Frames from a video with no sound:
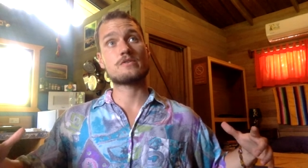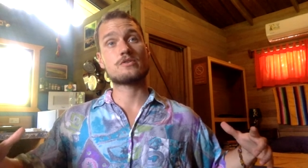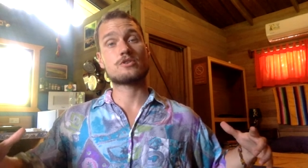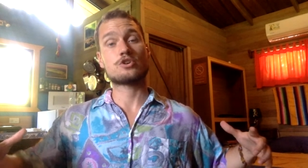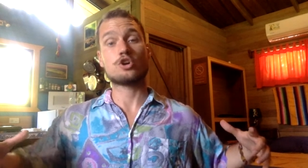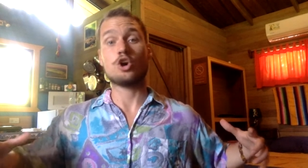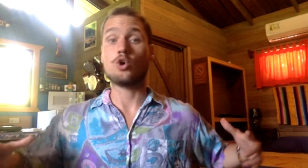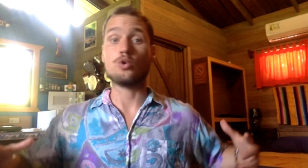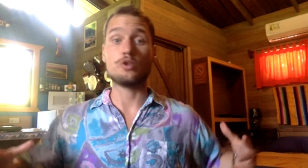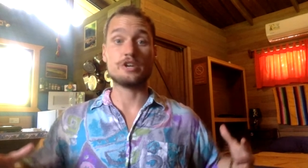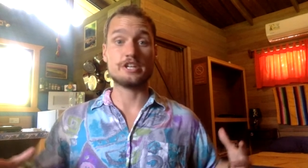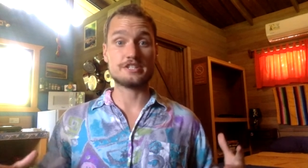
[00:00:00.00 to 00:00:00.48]

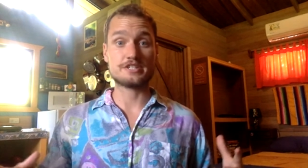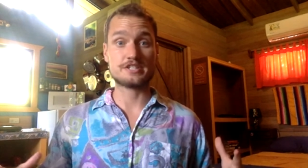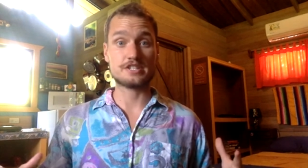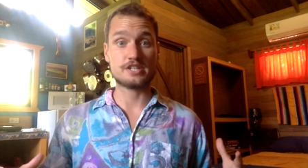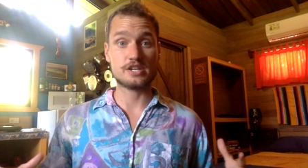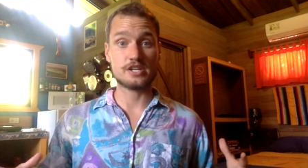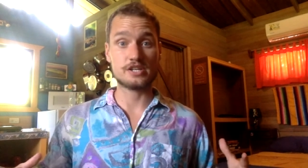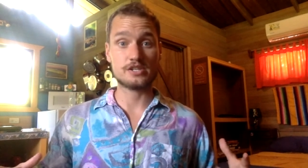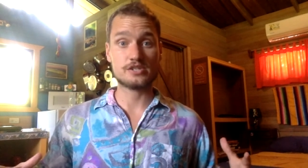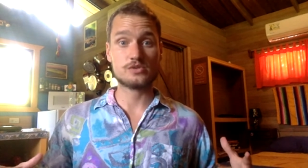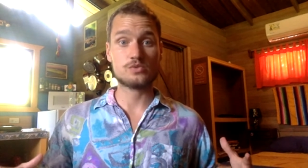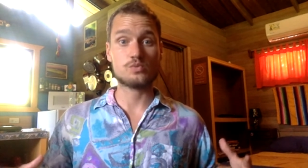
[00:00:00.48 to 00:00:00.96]

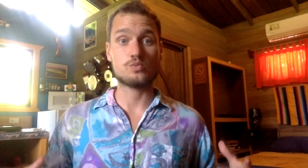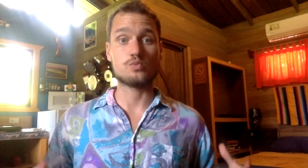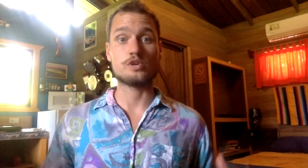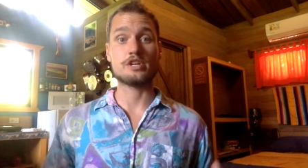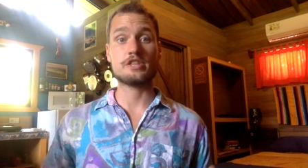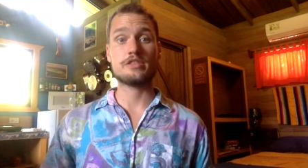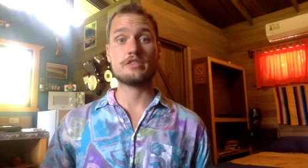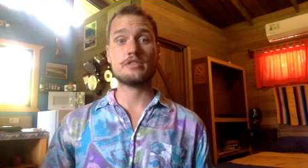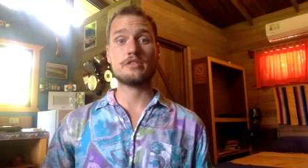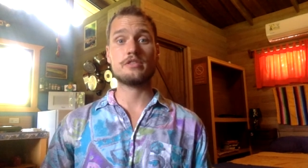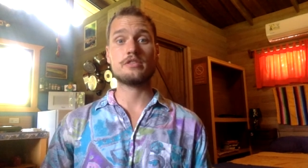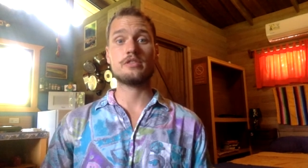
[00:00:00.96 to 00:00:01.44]
coincident
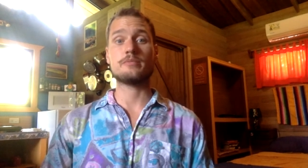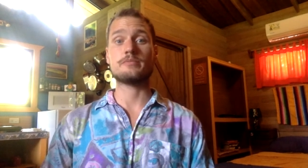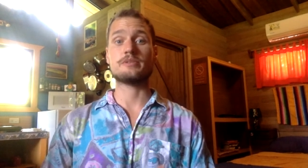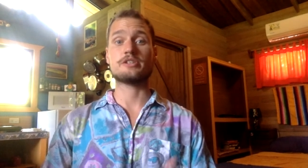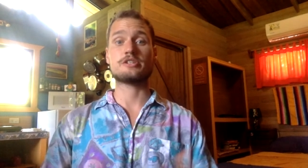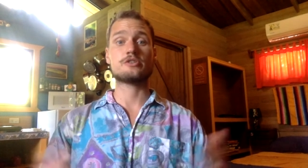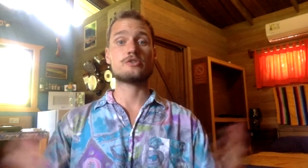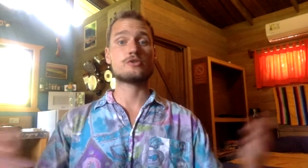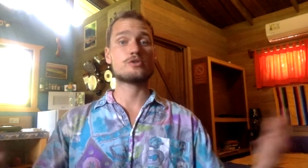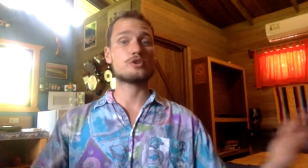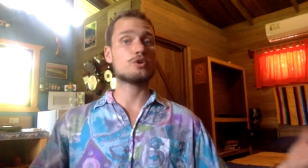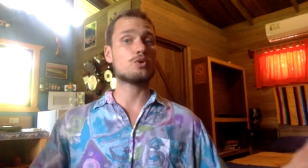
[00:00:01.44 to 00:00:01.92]
with the
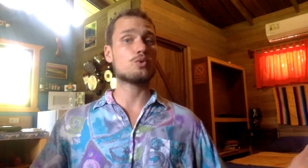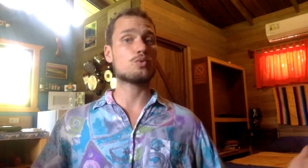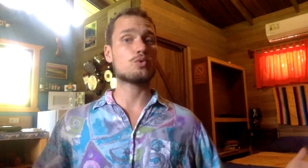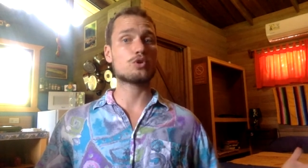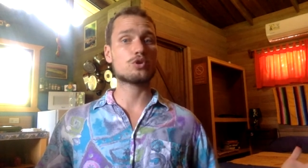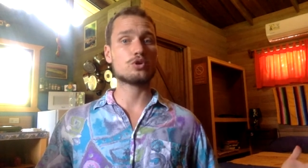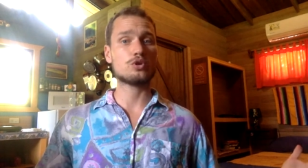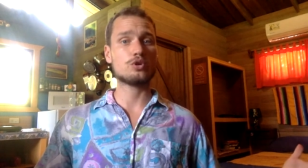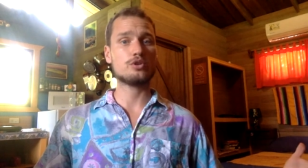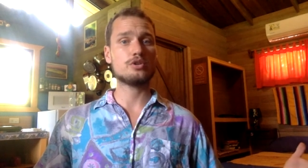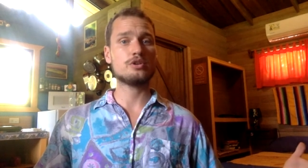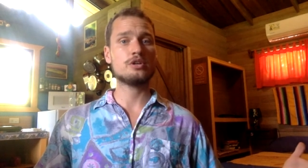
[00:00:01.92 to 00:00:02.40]
material
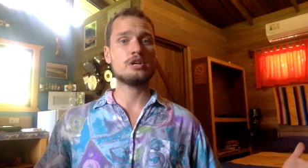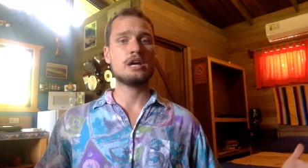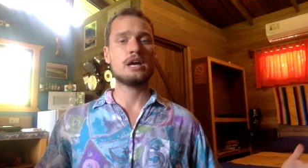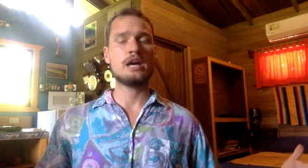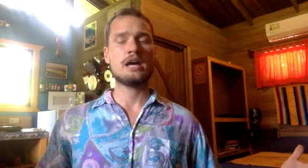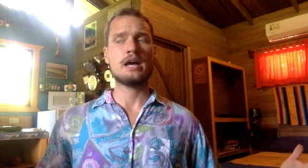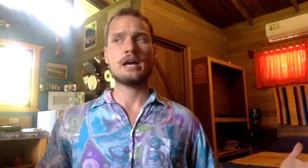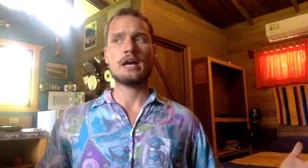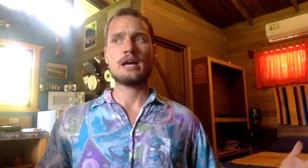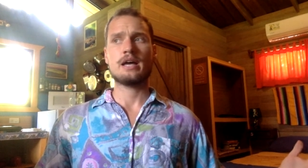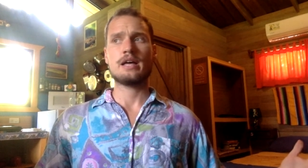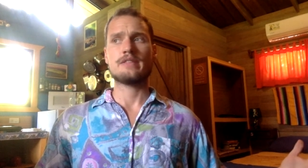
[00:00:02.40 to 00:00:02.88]
world
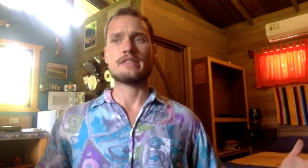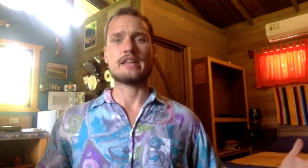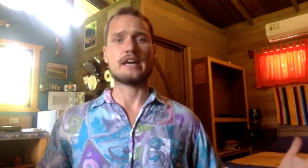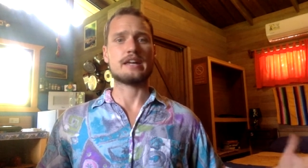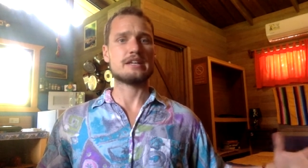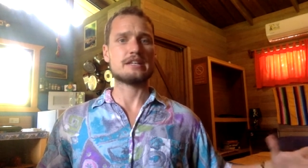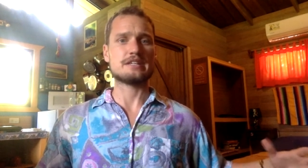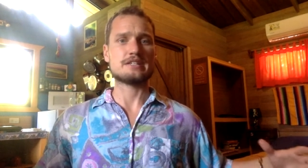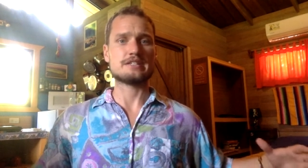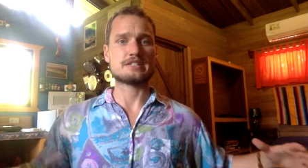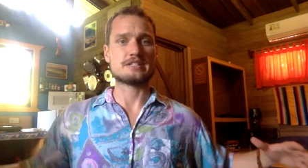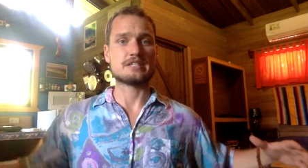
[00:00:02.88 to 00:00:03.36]
that
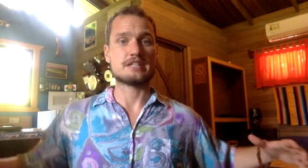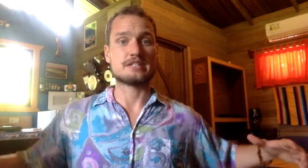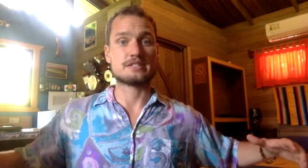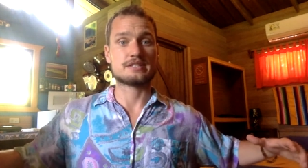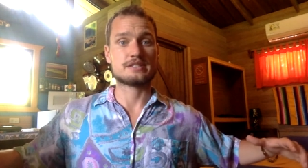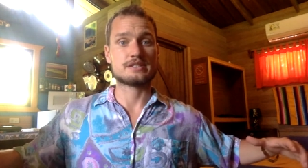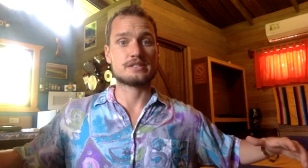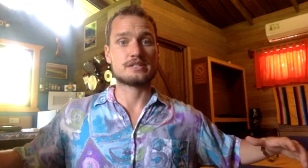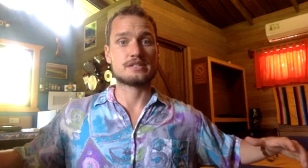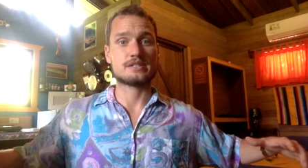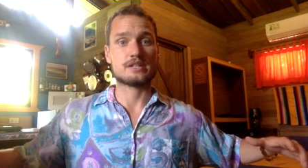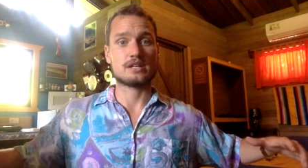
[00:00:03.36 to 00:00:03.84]
is,
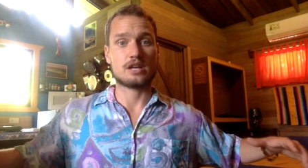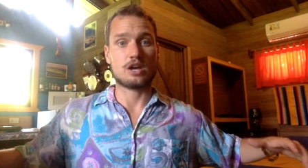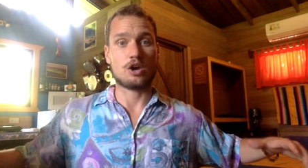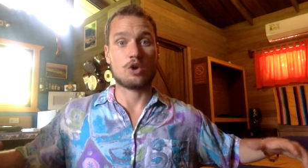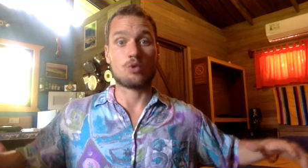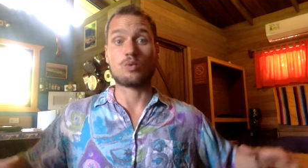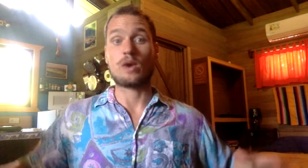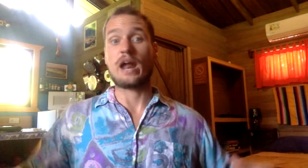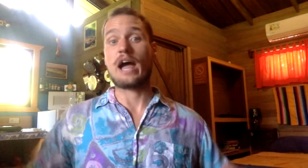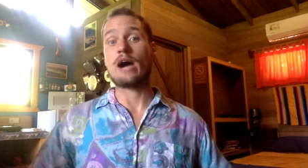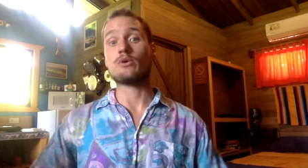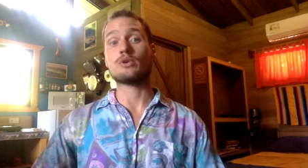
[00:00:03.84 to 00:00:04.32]
it's
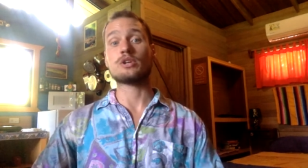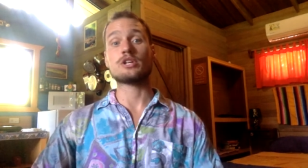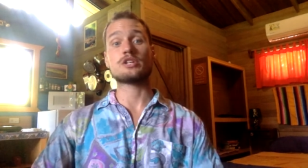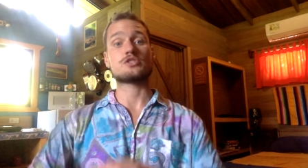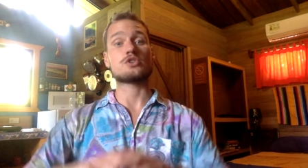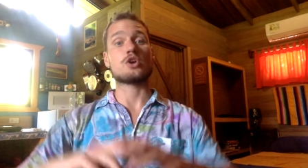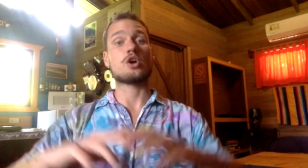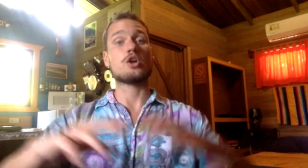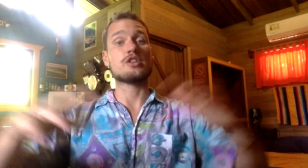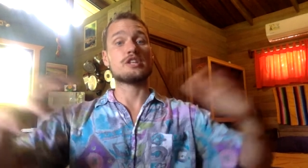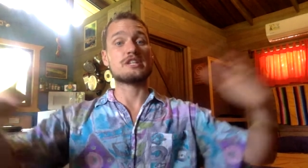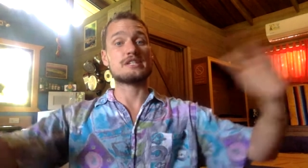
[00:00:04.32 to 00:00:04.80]
around
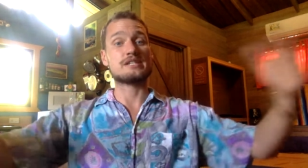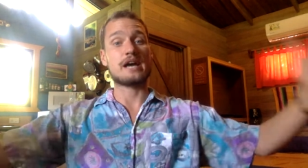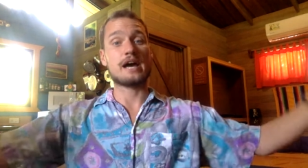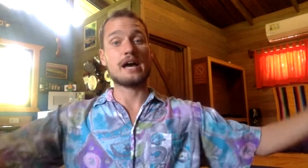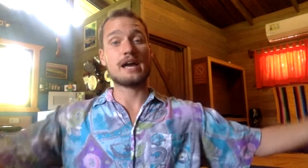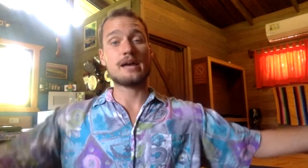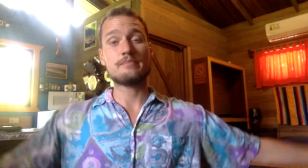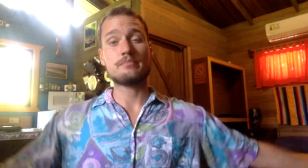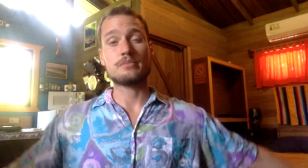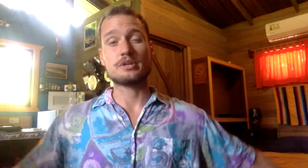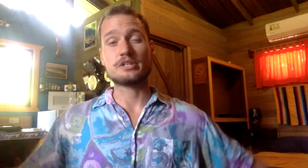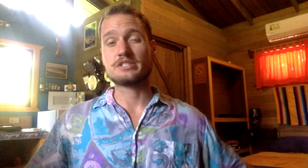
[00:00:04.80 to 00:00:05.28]
us all the
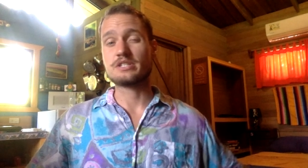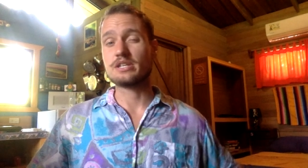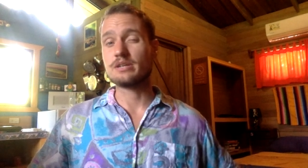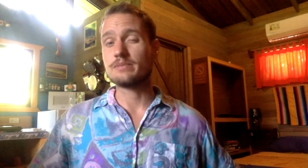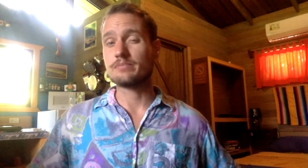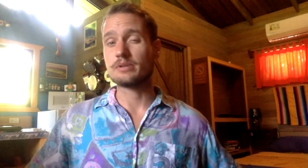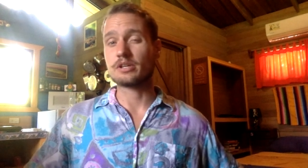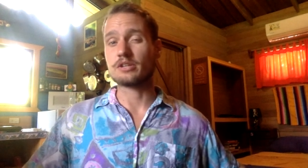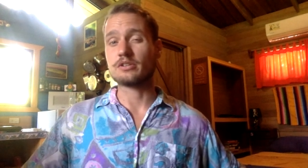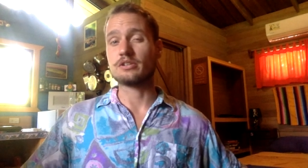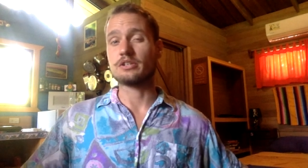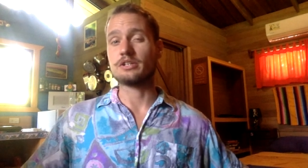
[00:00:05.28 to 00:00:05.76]
time, but
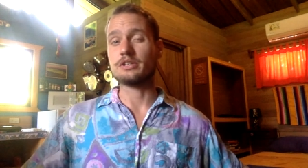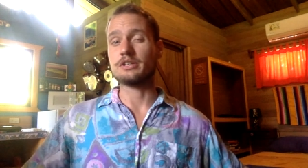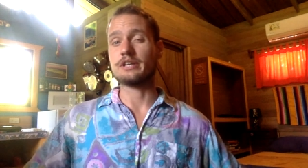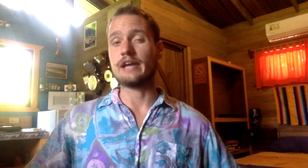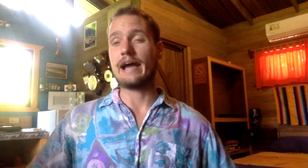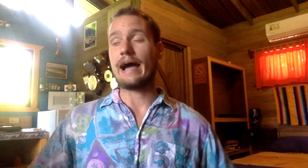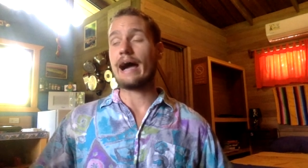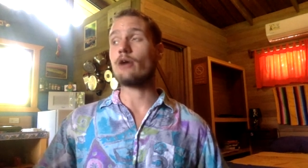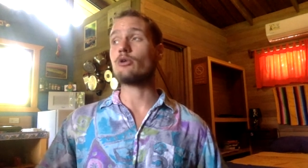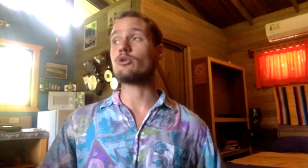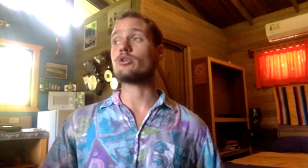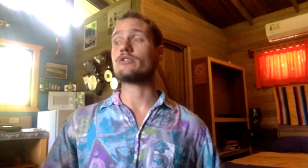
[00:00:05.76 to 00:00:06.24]
typically
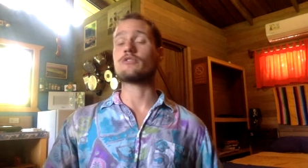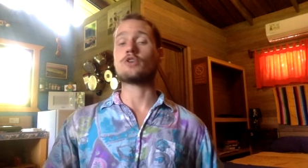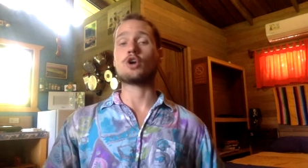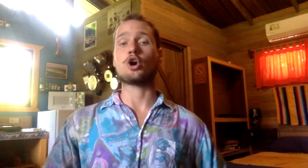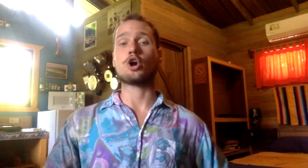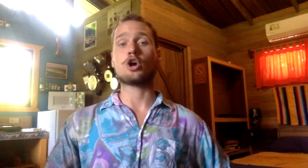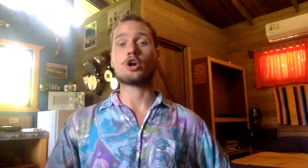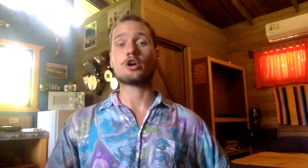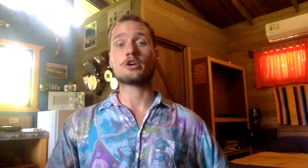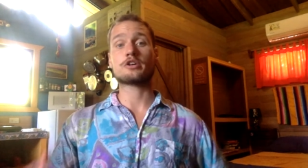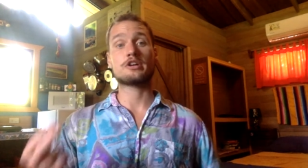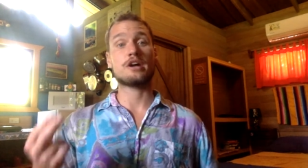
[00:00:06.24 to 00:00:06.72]
out of
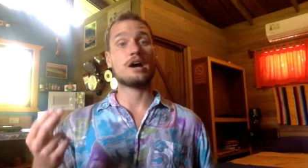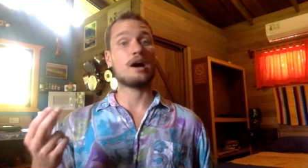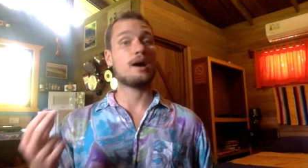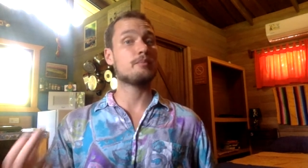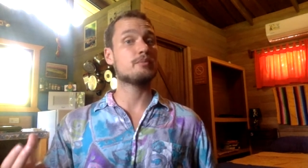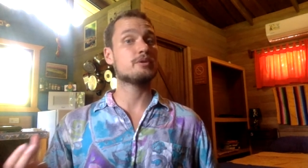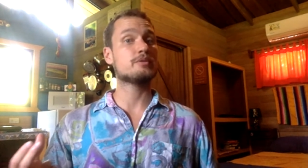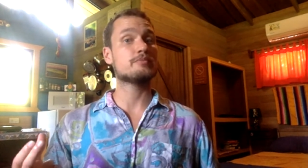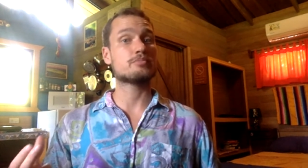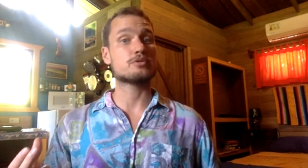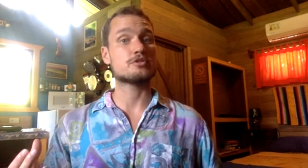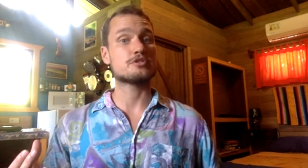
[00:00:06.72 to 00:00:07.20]
our
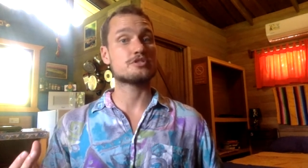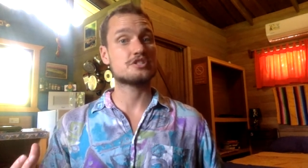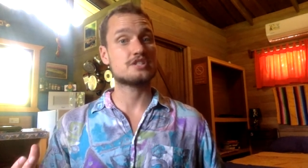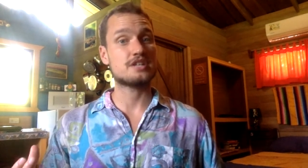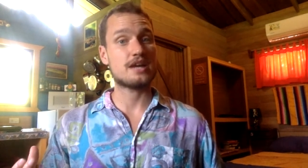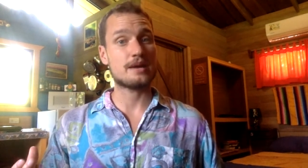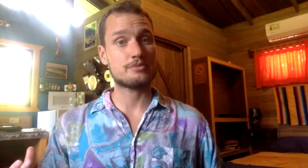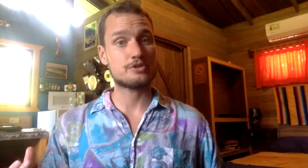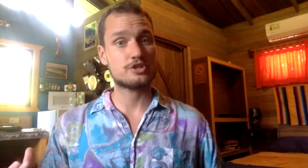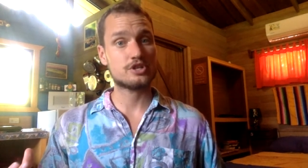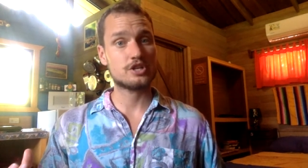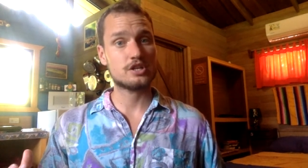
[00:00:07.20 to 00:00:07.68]
common
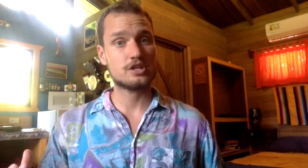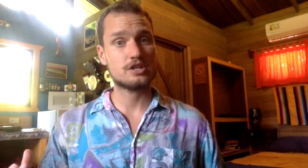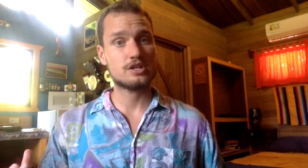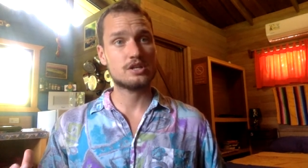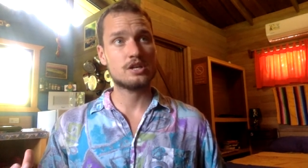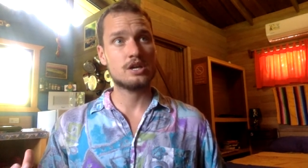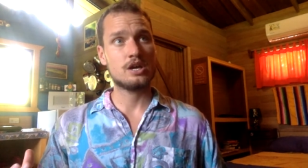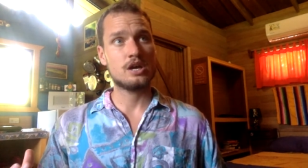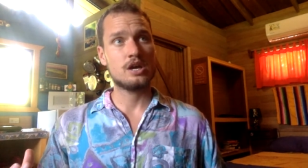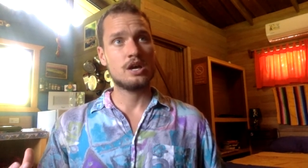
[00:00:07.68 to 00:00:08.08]
perception.